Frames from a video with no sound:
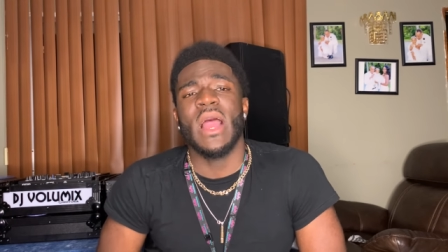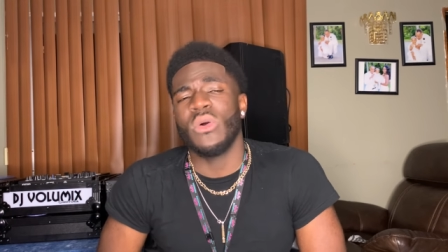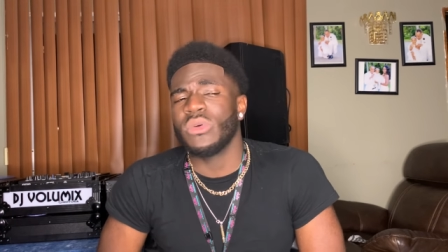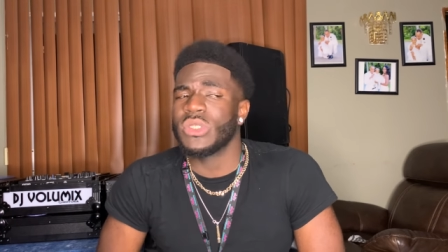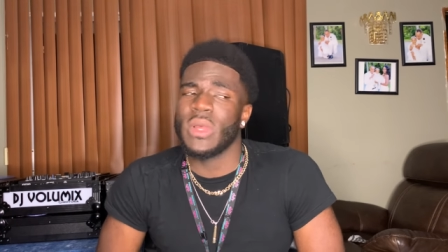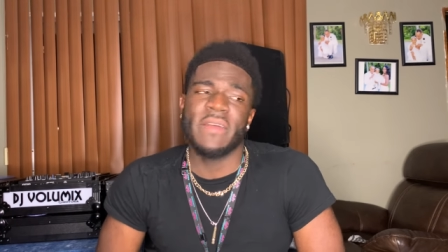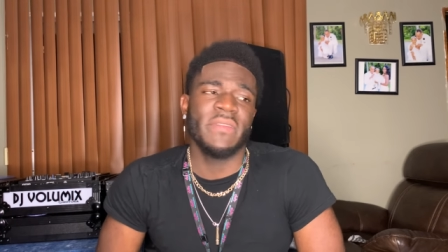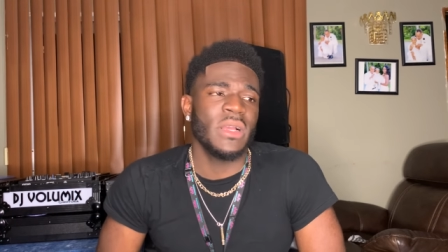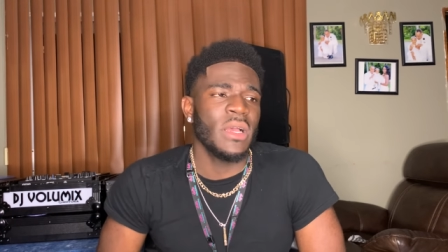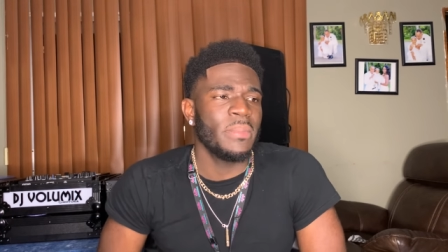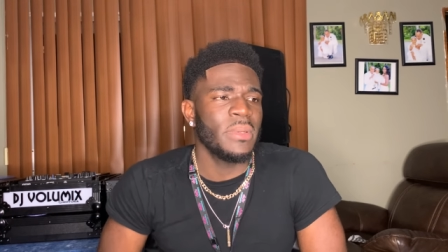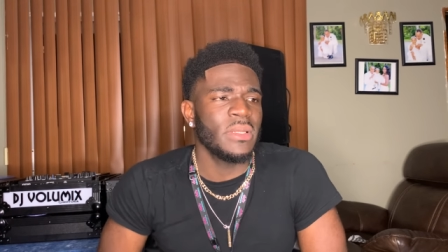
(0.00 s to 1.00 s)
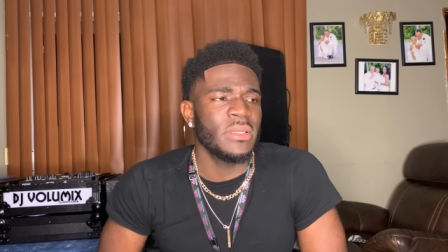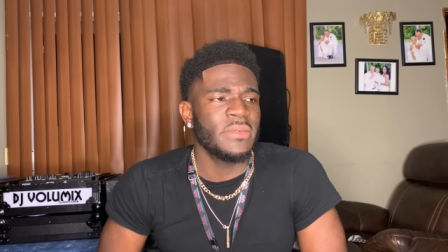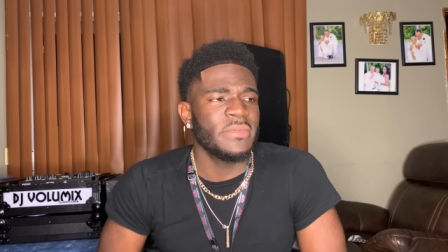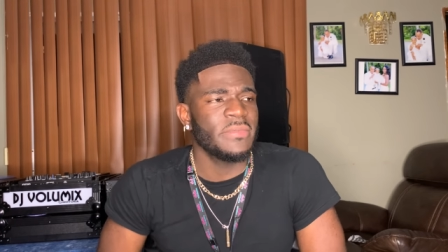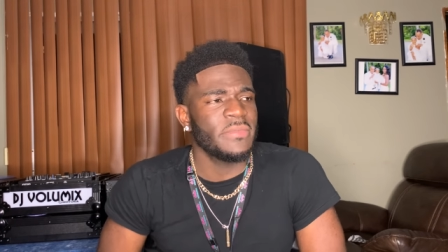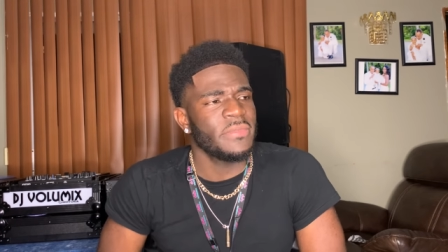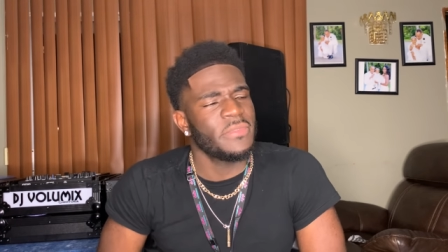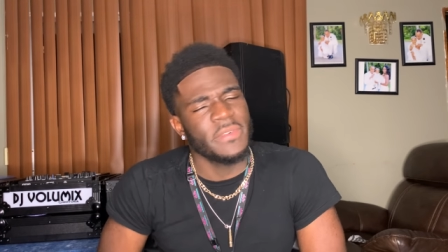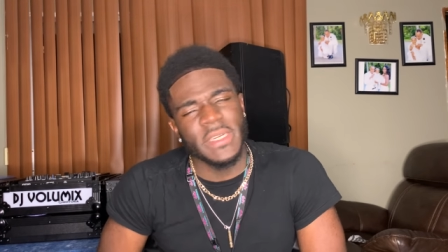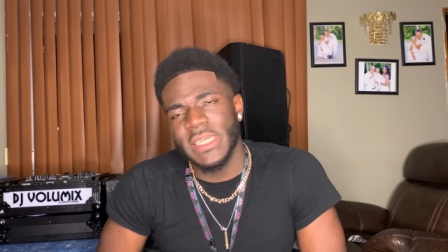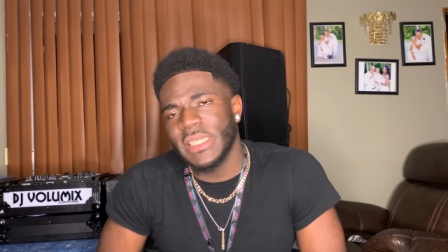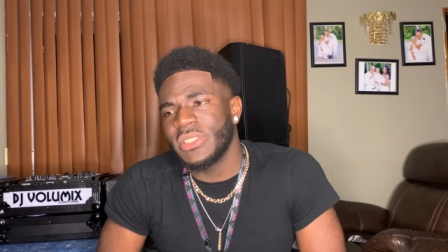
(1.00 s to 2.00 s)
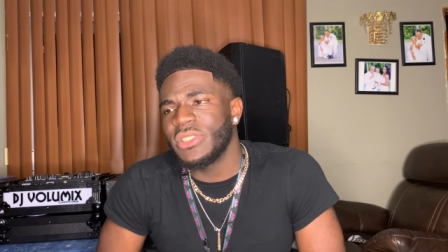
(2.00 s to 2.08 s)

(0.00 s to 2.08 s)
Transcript: I also have a couple of friends,